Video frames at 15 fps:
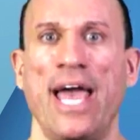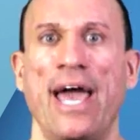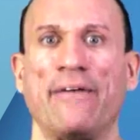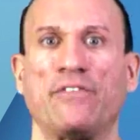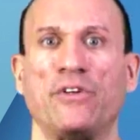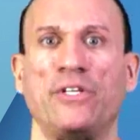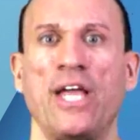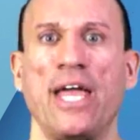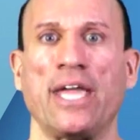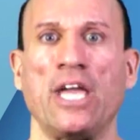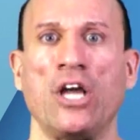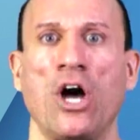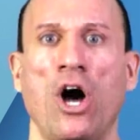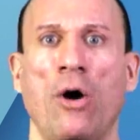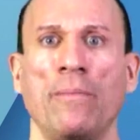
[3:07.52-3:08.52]
After
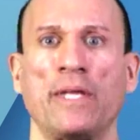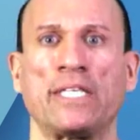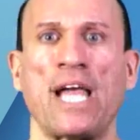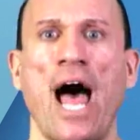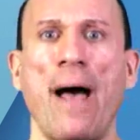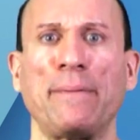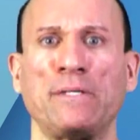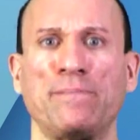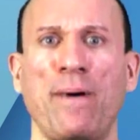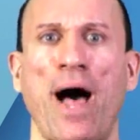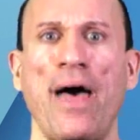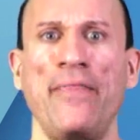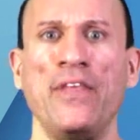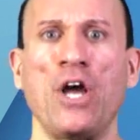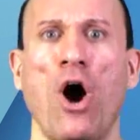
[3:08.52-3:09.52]
taking home the top
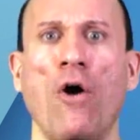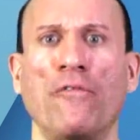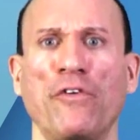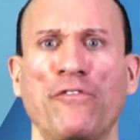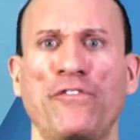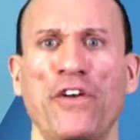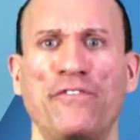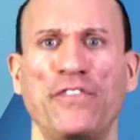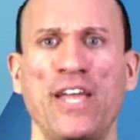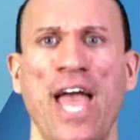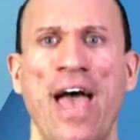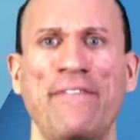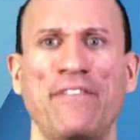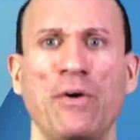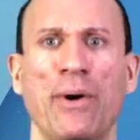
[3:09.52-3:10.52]
spot in the over 50
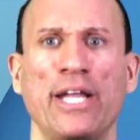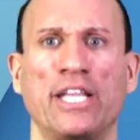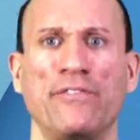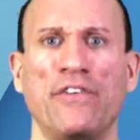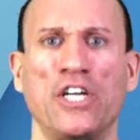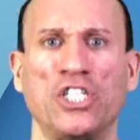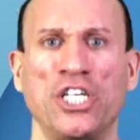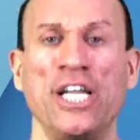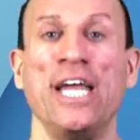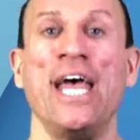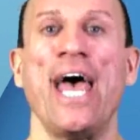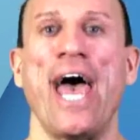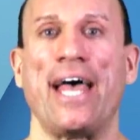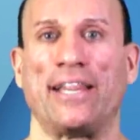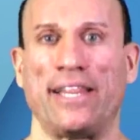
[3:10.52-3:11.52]
heavyweight division
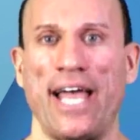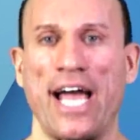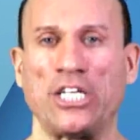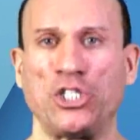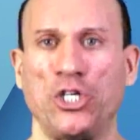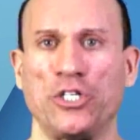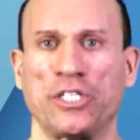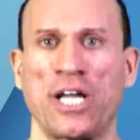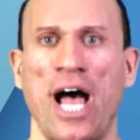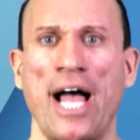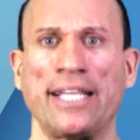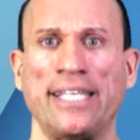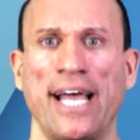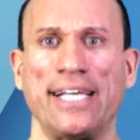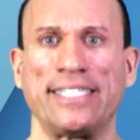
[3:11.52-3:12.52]
at last year's
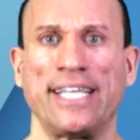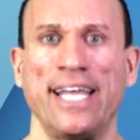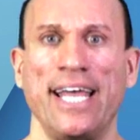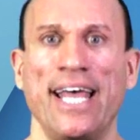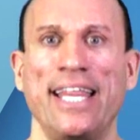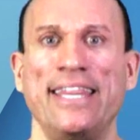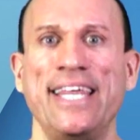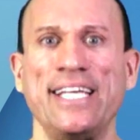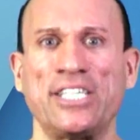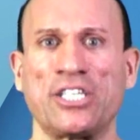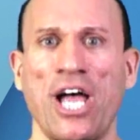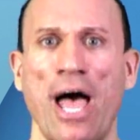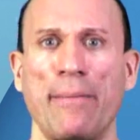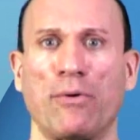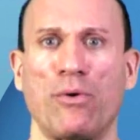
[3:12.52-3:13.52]
contest, this
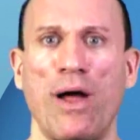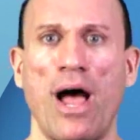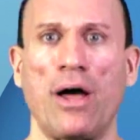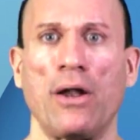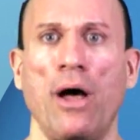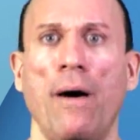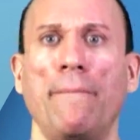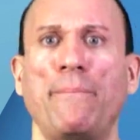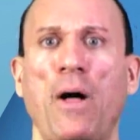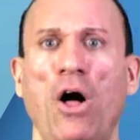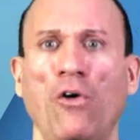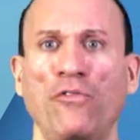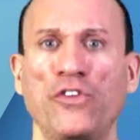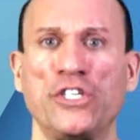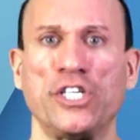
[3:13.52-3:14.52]
time around,
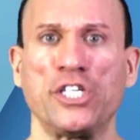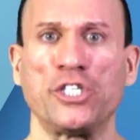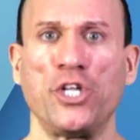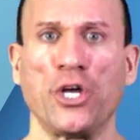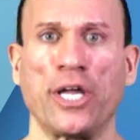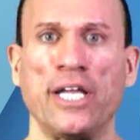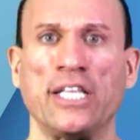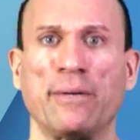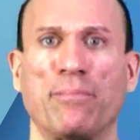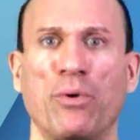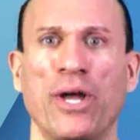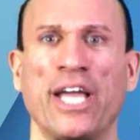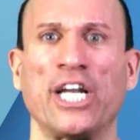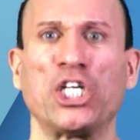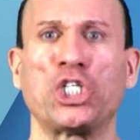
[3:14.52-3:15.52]
Polfuss is looking to
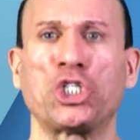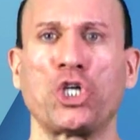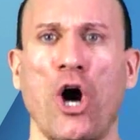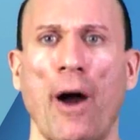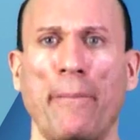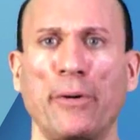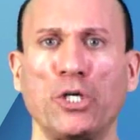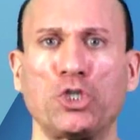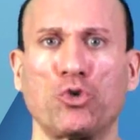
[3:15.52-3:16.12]
bring in a sharper,